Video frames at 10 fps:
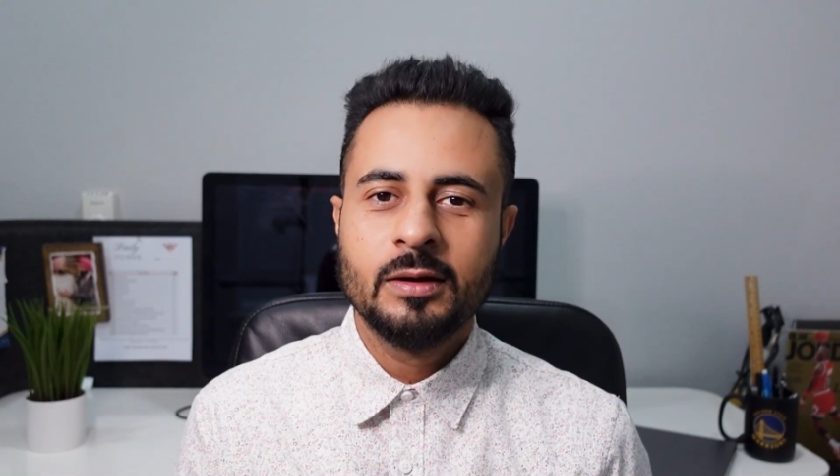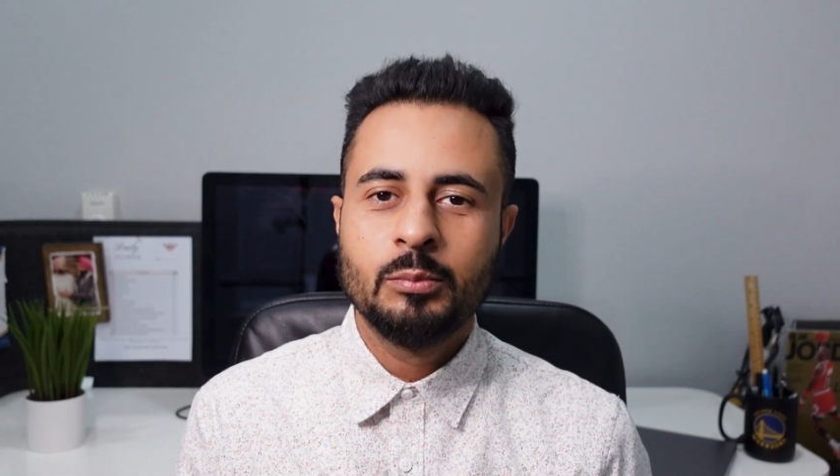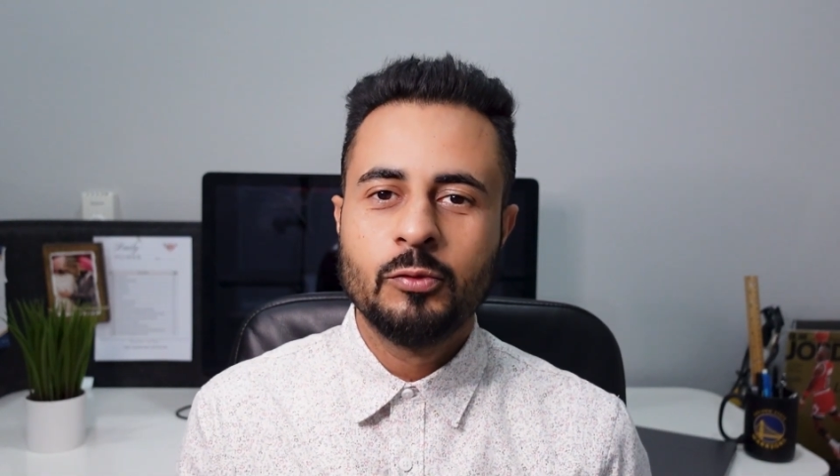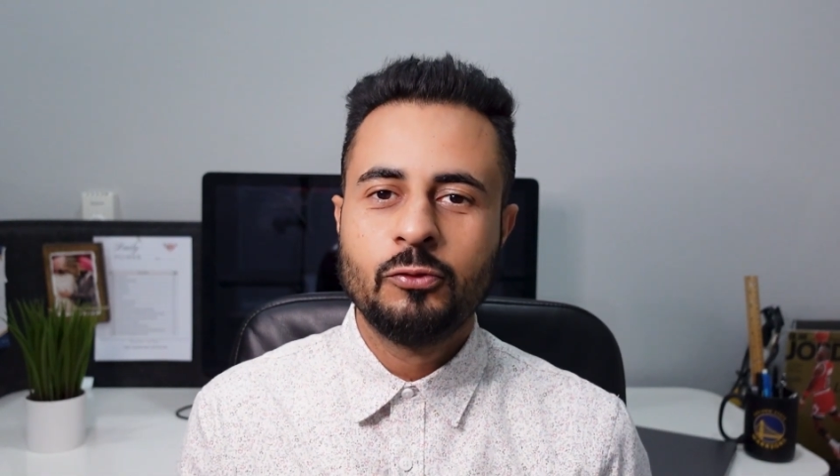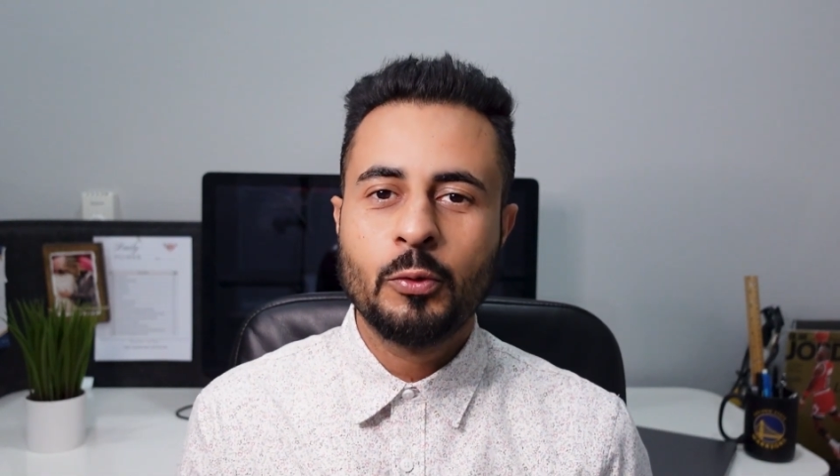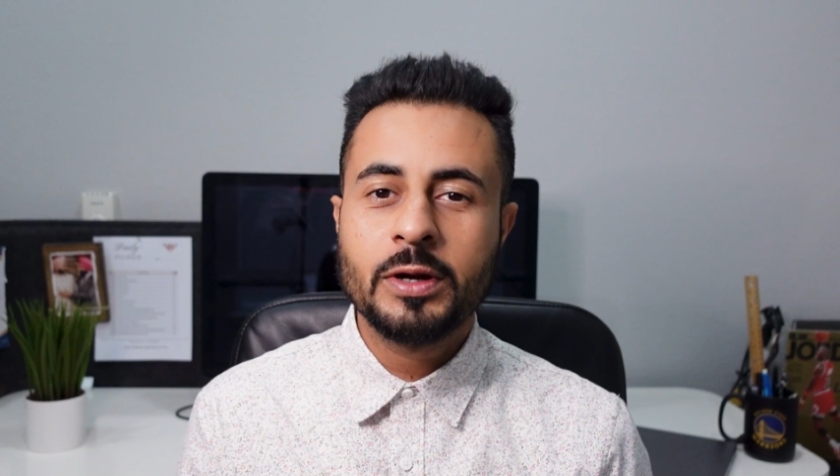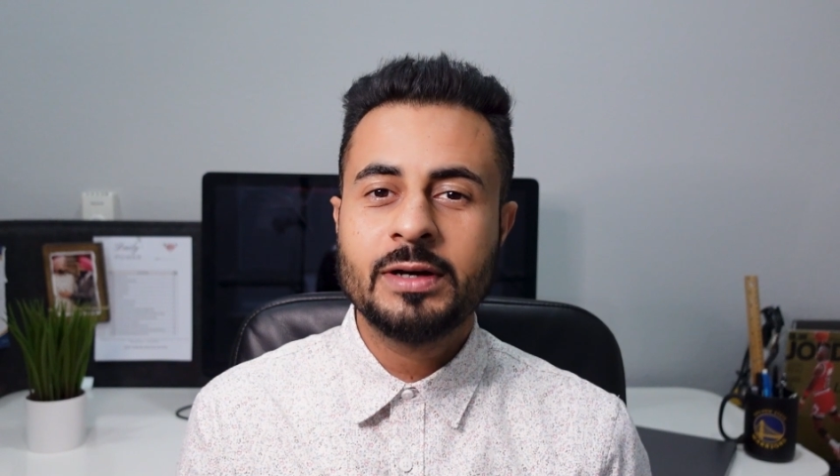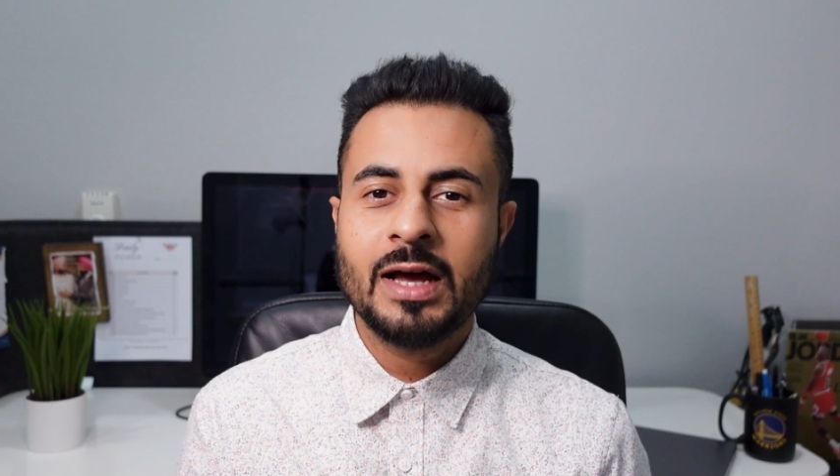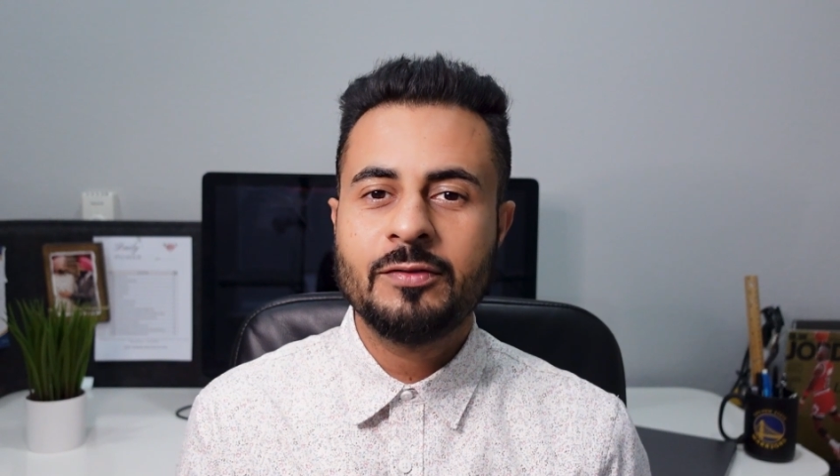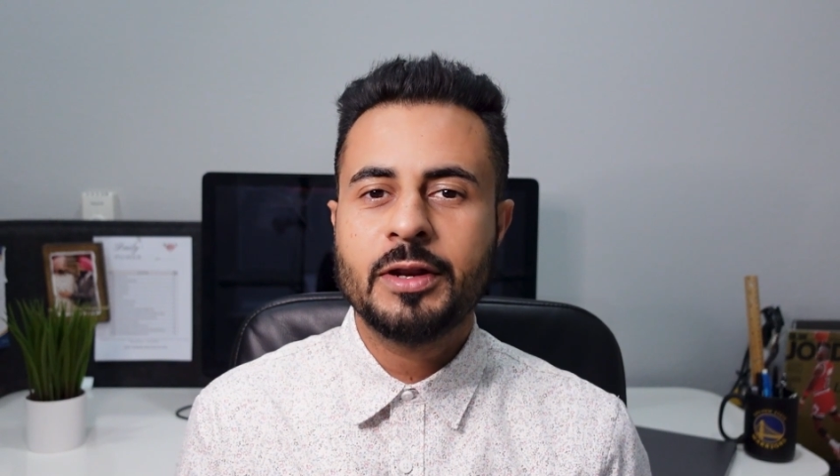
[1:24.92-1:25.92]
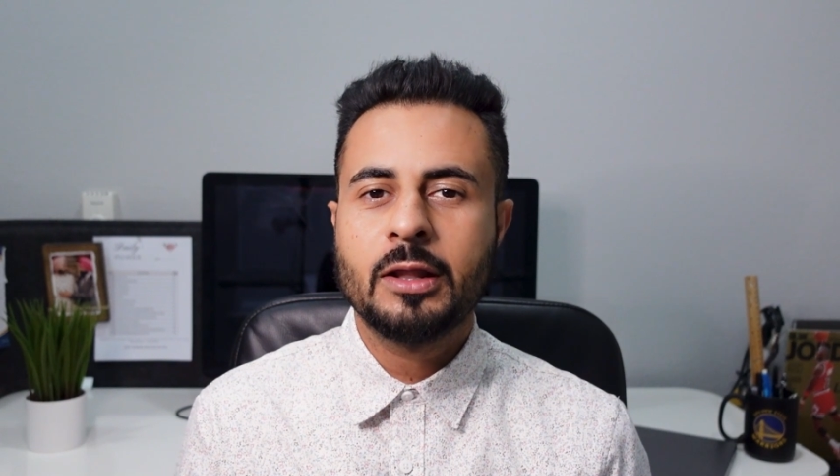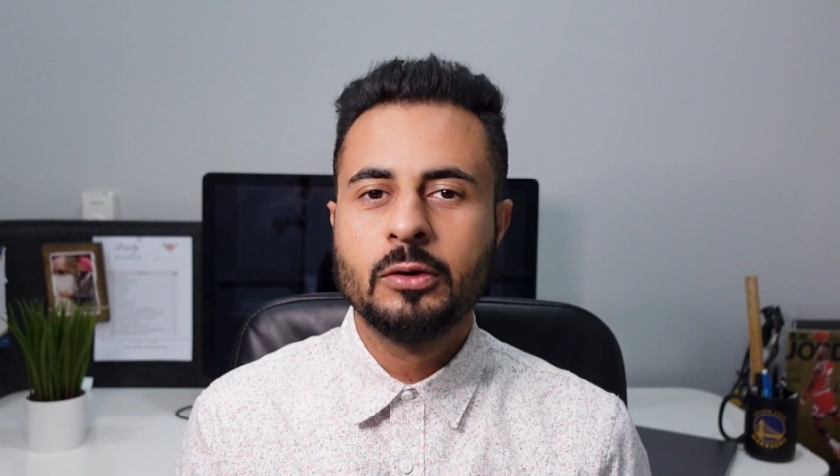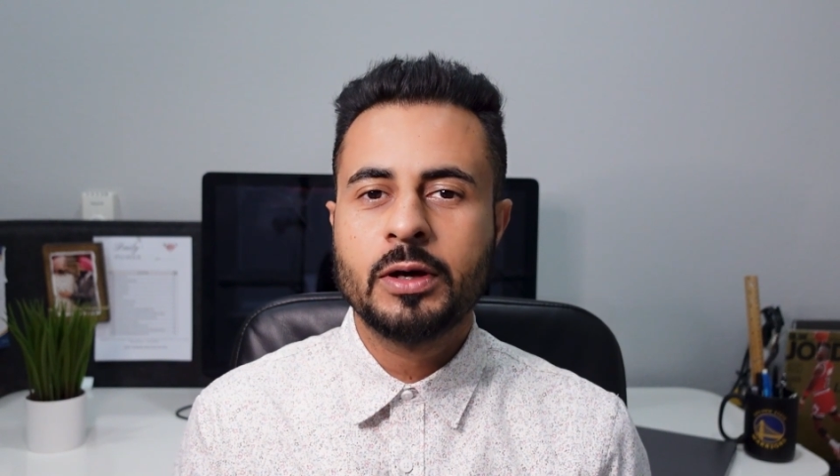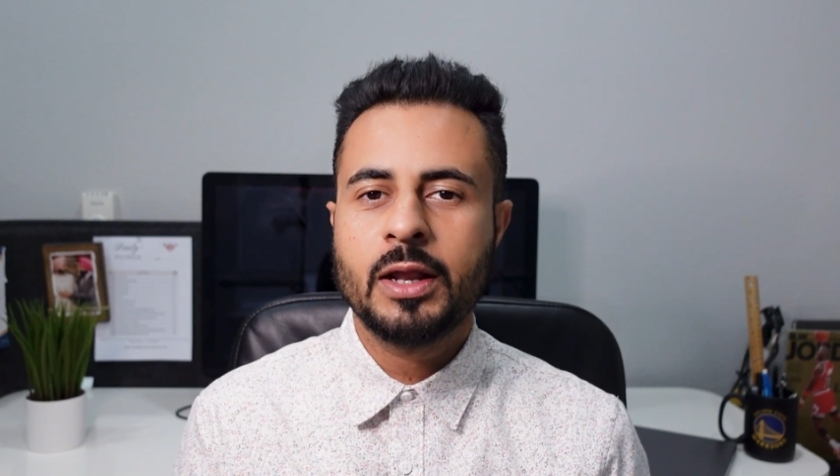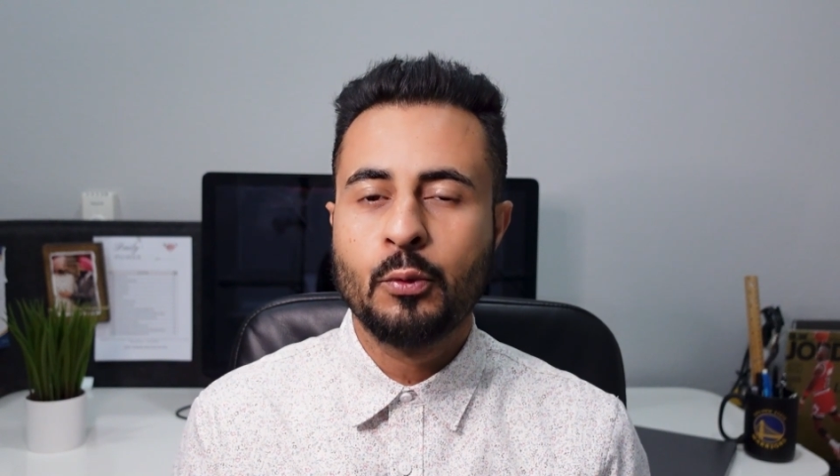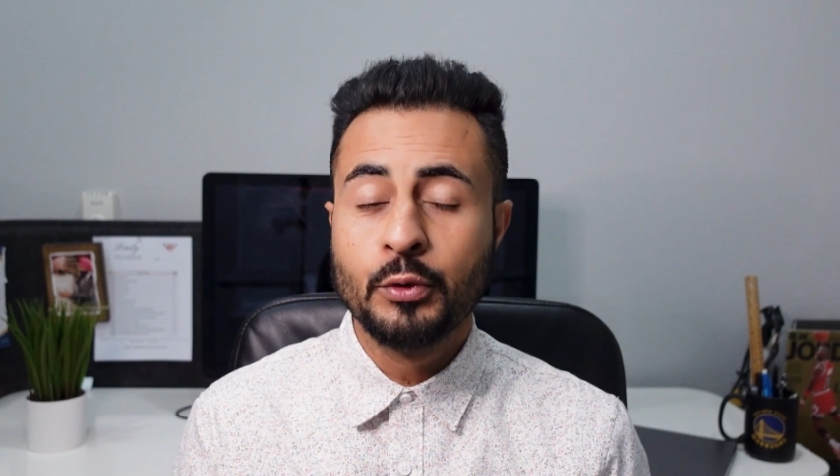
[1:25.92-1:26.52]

Before we dive in and look at a